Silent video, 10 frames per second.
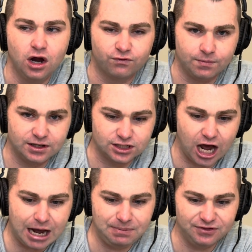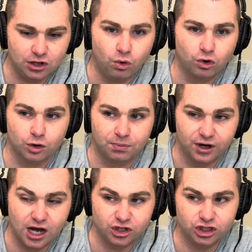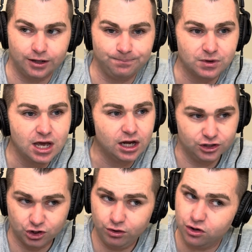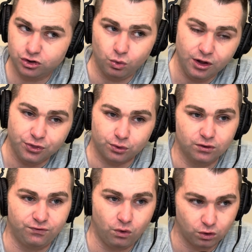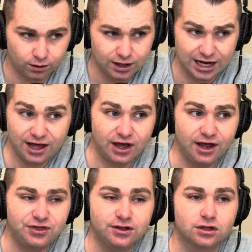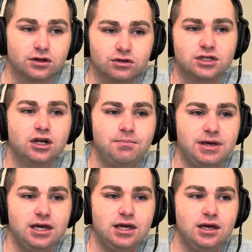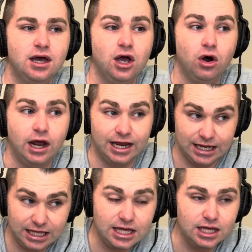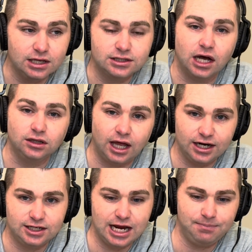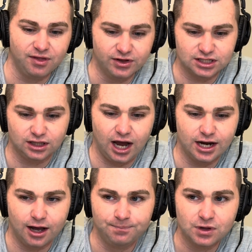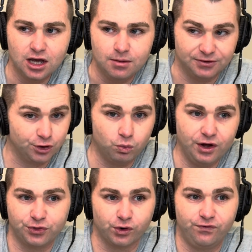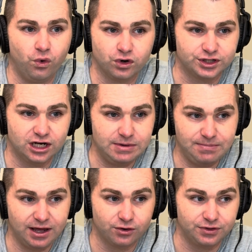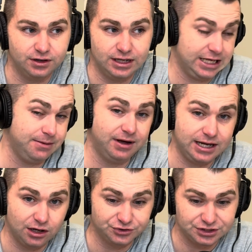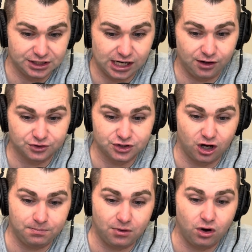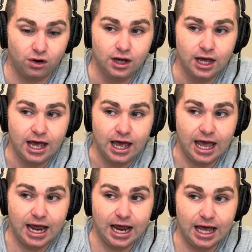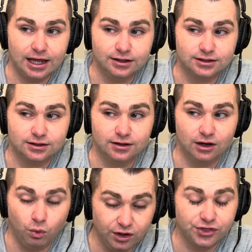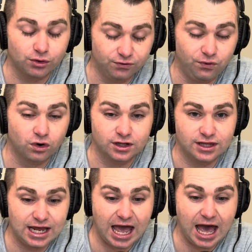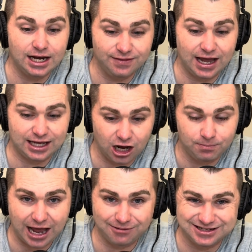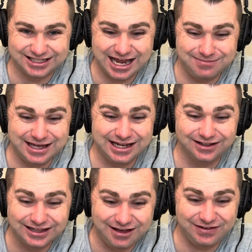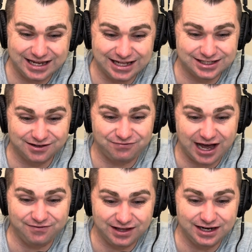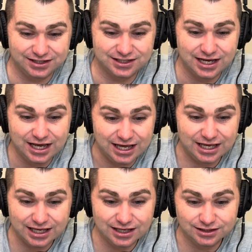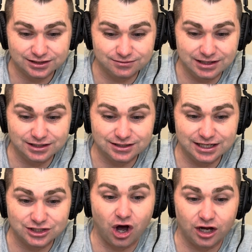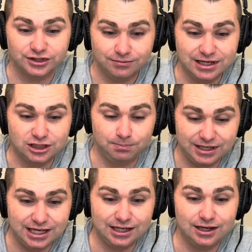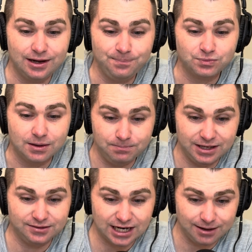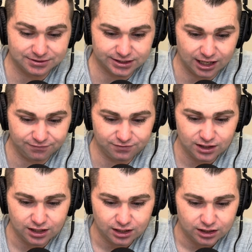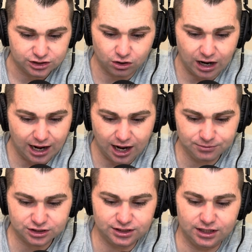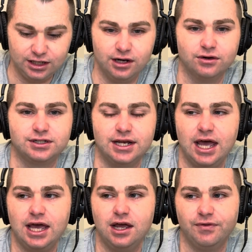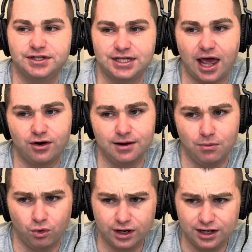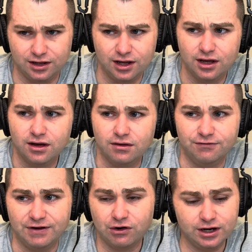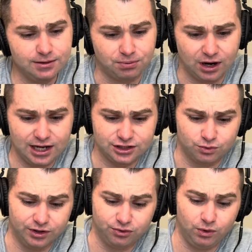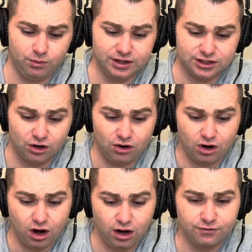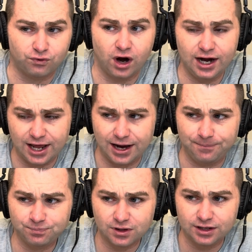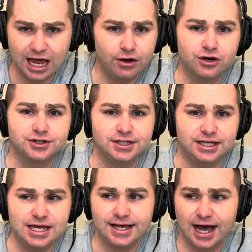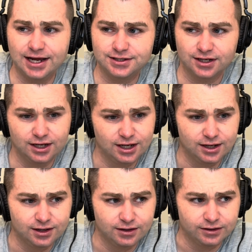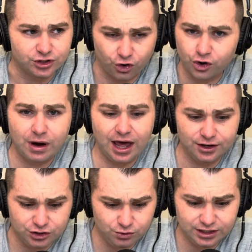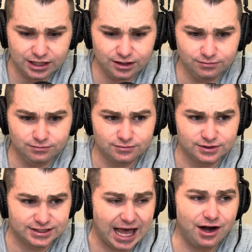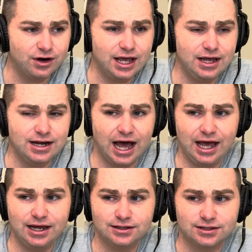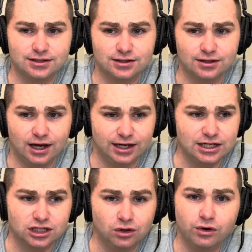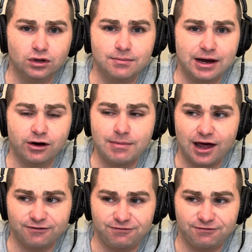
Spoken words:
from the top of the order production, because OU's 1 through 4. And I think that there's going to be and is a lot of depth in this lineup, but their 1 through 4 is going to be better than anybody else's in college softball. And the 1 through 4 that they had in that Cal Baptist game, getting 11 hits in the 5 innings is awesome. It's big time stuff. So I'm just sitting here today on this Saturday morning very impressed with what we saw on Friday. Now here's the key, guys. Turn around and do it again Saturday nights against Loyola Marymount at